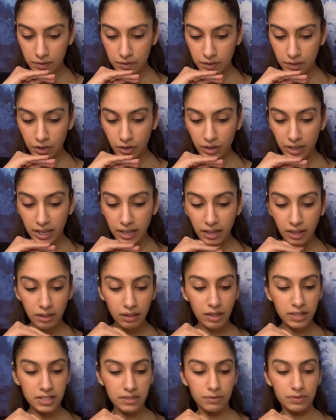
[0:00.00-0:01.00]
You're getting
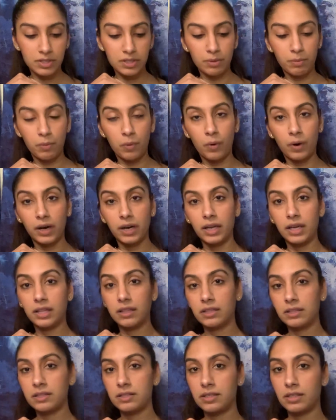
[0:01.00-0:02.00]
lots of support
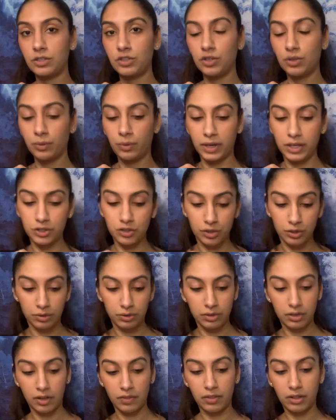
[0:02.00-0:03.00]
in this
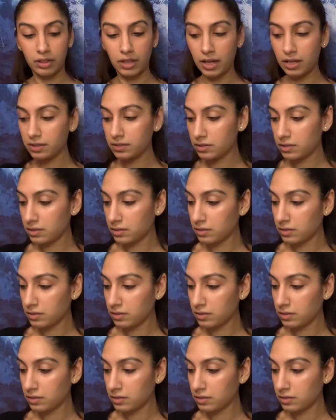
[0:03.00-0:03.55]
situation, nonetheless.